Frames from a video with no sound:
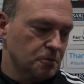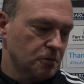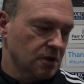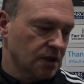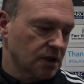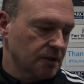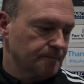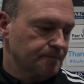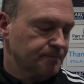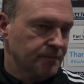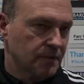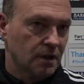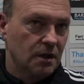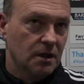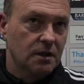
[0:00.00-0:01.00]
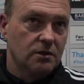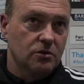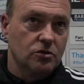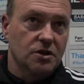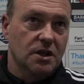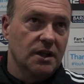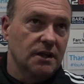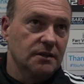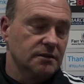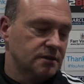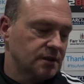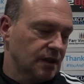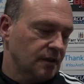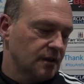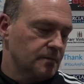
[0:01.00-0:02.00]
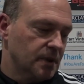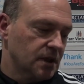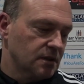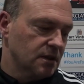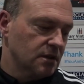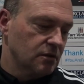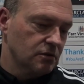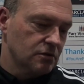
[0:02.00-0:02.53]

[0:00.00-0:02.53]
have 13 very important games left.